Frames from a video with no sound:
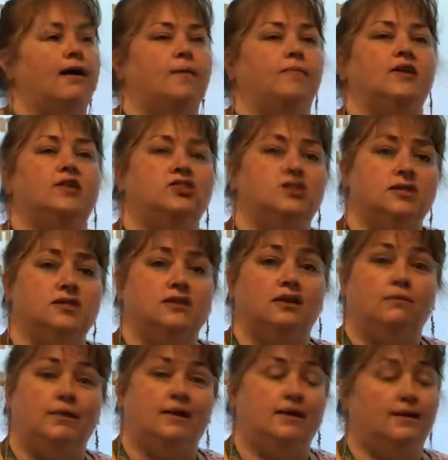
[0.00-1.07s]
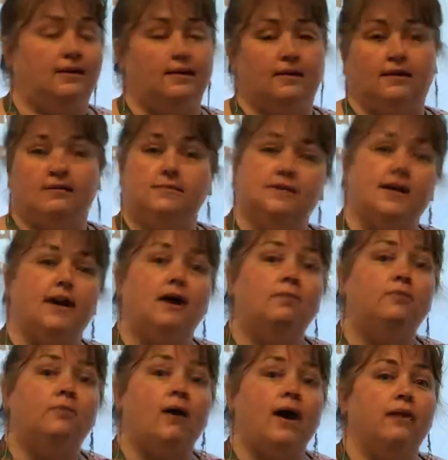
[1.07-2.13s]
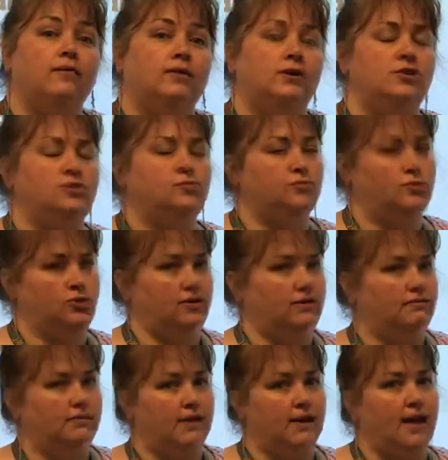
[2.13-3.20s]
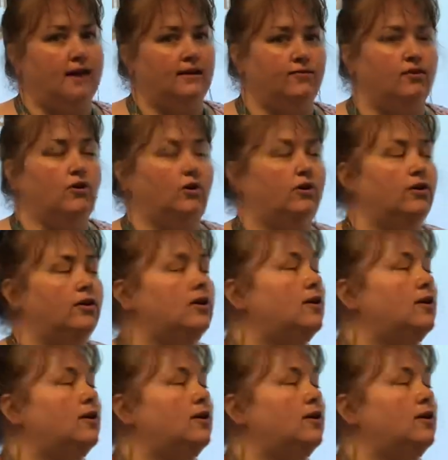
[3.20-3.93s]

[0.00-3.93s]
It's just going to be getting them set up right, which shouldn't be that difficult.